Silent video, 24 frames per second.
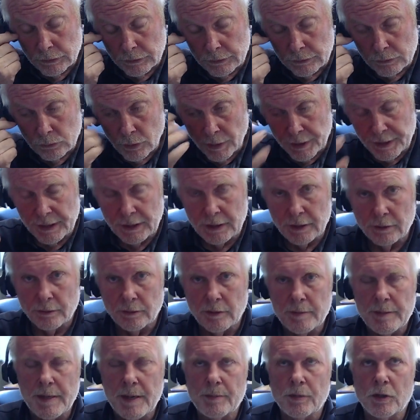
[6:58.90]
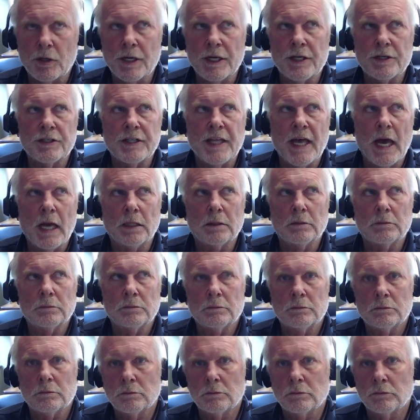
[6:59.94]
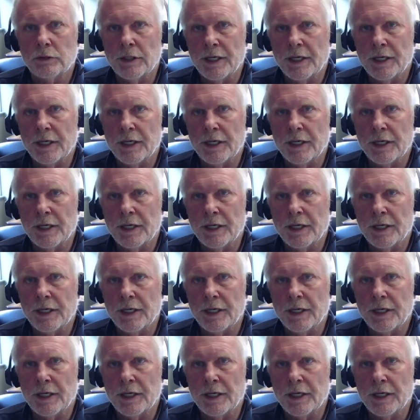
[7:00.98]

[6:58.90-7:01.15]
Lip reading: thing to remember is that what